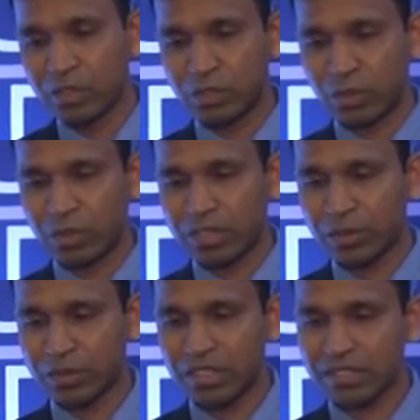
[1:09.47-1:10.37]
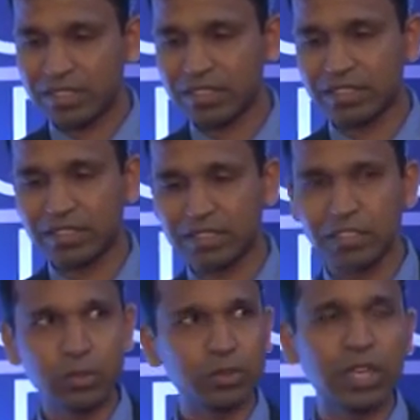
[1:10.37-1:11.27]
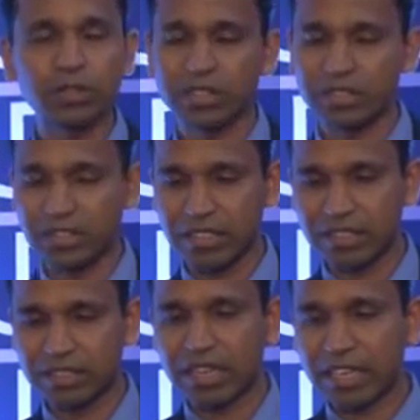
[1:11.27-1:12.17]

So due to these reasons, in 2006,